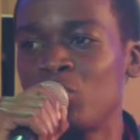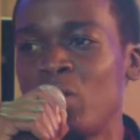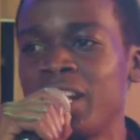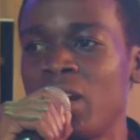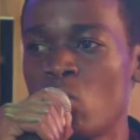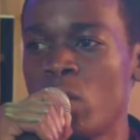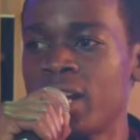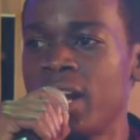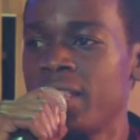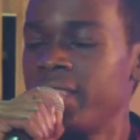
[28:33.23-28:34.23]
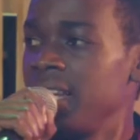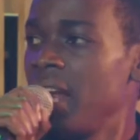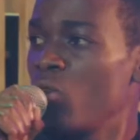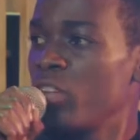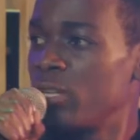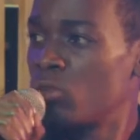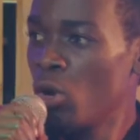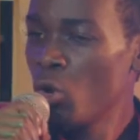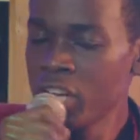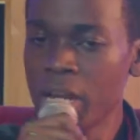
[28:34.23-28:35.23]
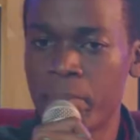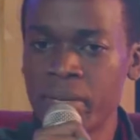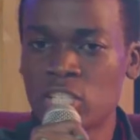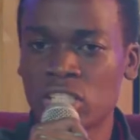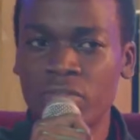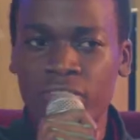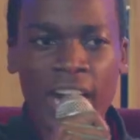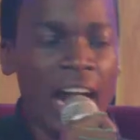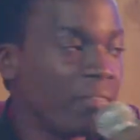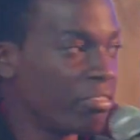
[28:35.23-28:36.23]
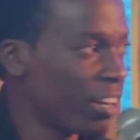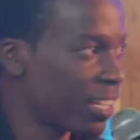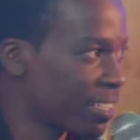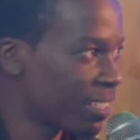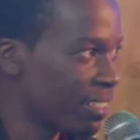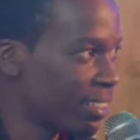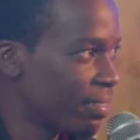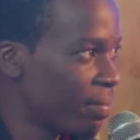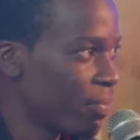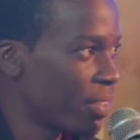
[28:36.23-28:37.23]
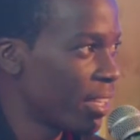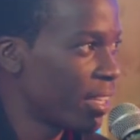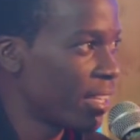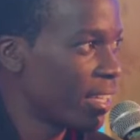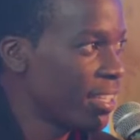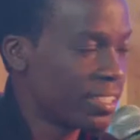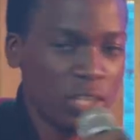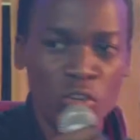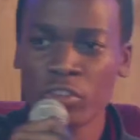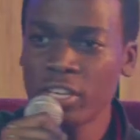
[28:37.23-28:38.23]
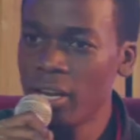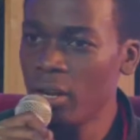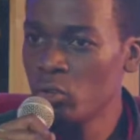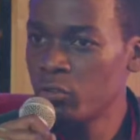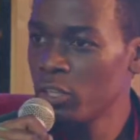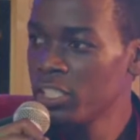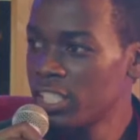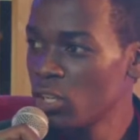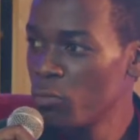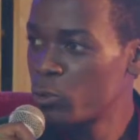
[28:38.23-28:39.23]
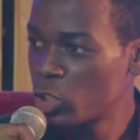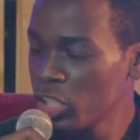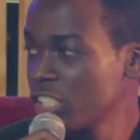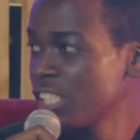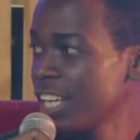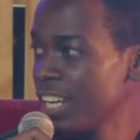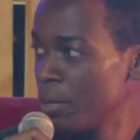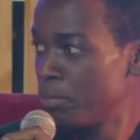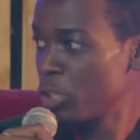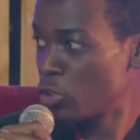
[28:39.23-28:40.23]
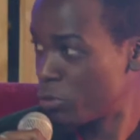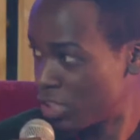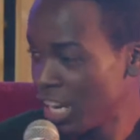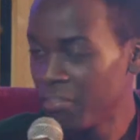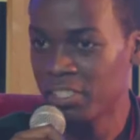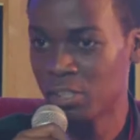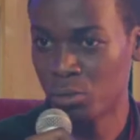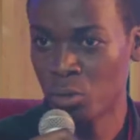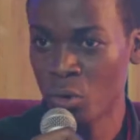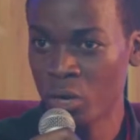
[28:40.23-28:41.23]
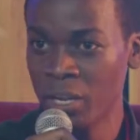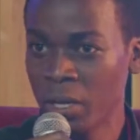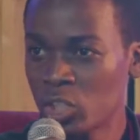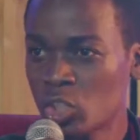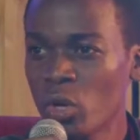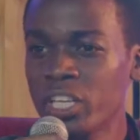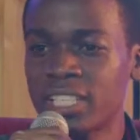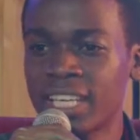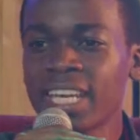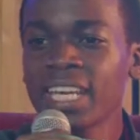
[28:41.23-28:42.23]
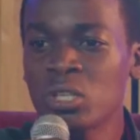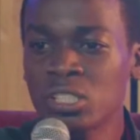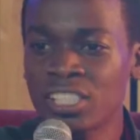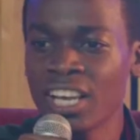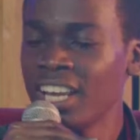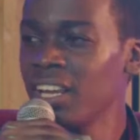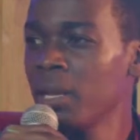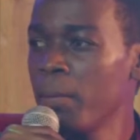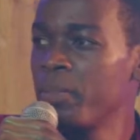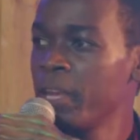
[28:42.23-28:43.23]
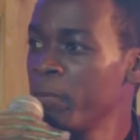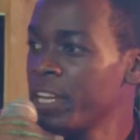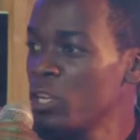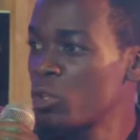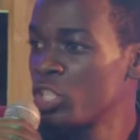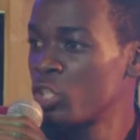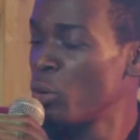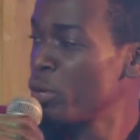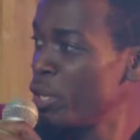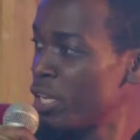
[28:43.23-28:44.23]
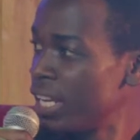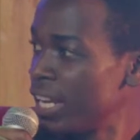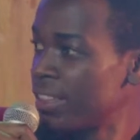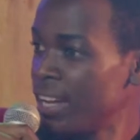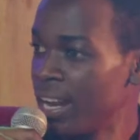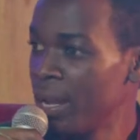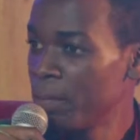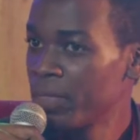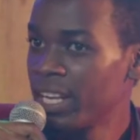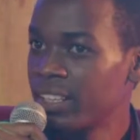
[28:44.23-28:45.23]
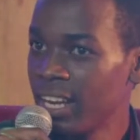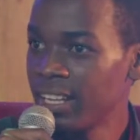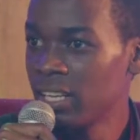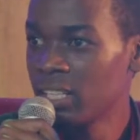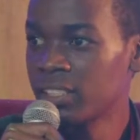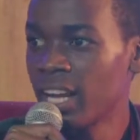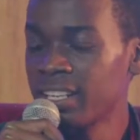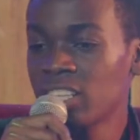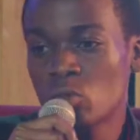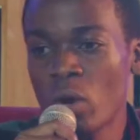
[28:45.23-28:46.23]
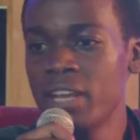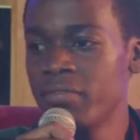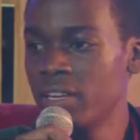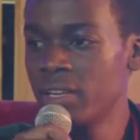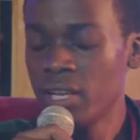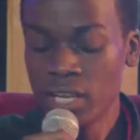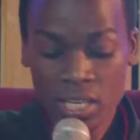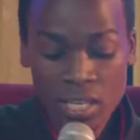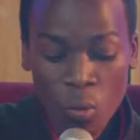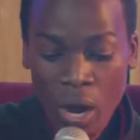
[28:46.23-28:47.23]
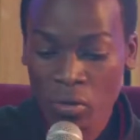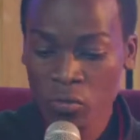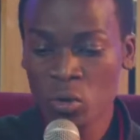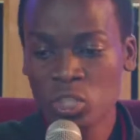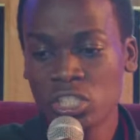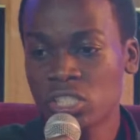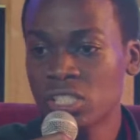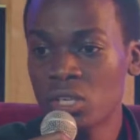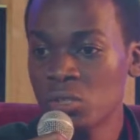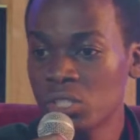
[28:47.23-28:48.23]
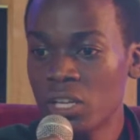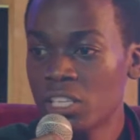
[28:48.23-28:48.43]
I want, now what? Now they dwell in a place of comfort instead of sitting in a place of service to God. So it kills, they begin to deteriorate like that. That's why even in the word of God, Jesus tells